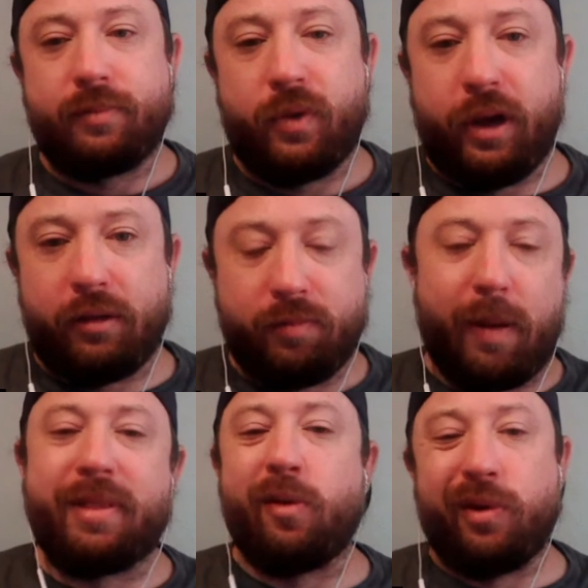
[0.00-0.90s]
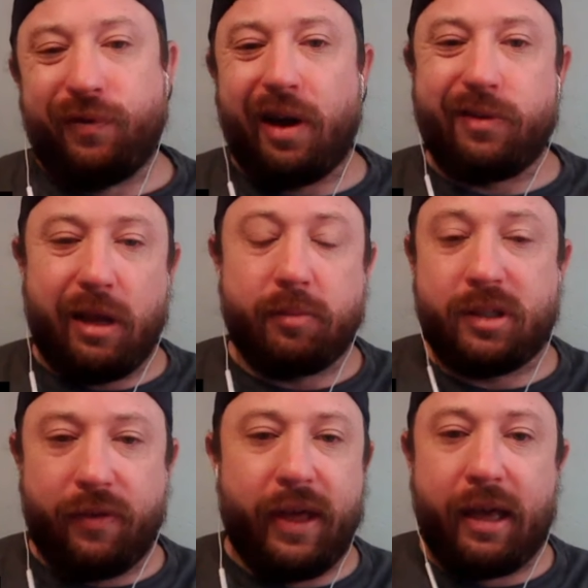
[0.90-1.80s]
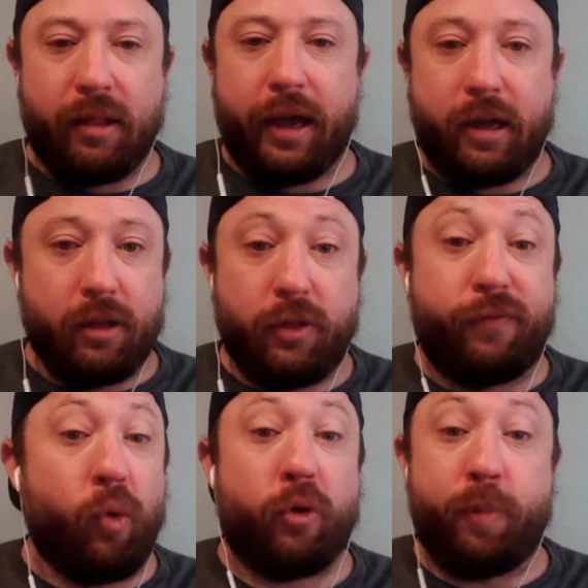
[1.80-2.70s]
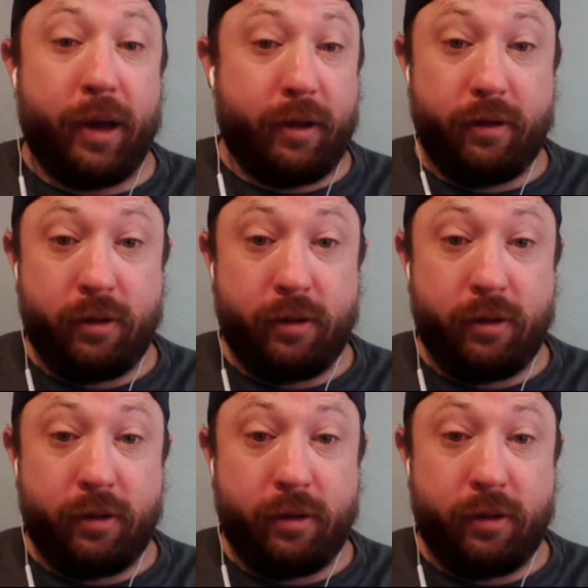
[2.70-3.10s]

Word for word: Okay, maybe they win five games and they get like the fourth pick.